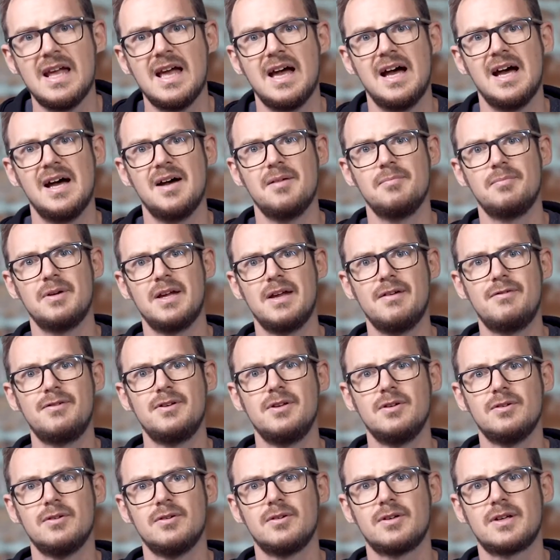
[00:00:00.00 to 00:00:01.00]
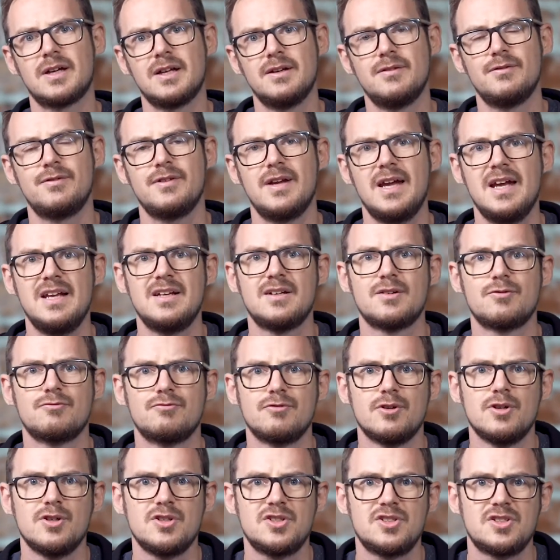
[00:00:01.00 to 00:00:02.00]
but if you're kind of in a
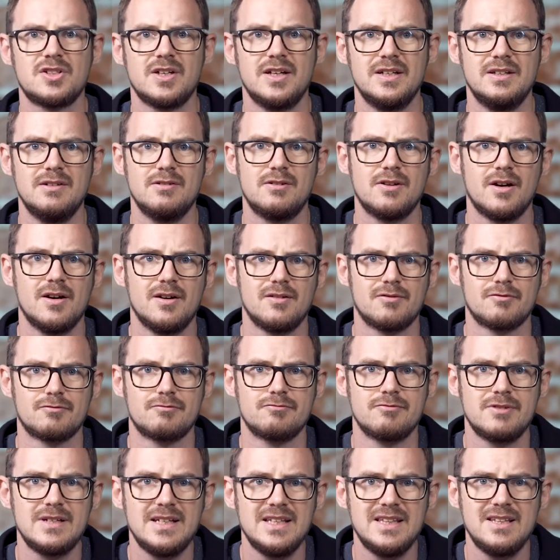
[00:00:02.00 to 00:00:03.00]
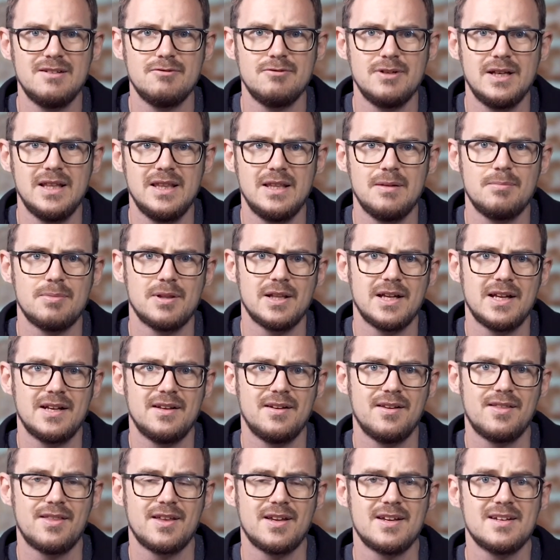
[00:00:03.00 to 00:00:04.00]
rush and you can't really
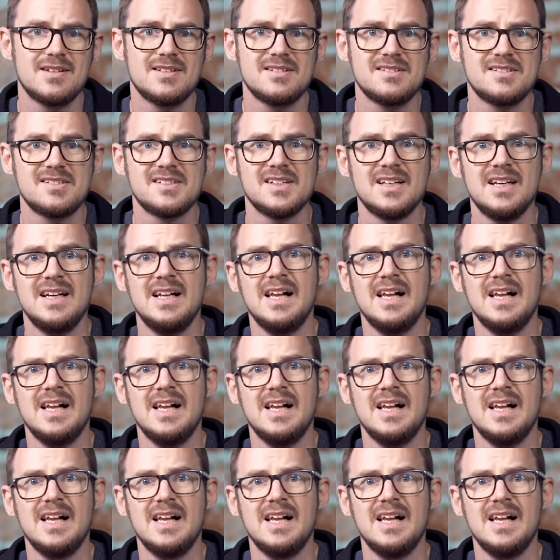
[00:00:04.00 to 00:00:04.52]
plan things,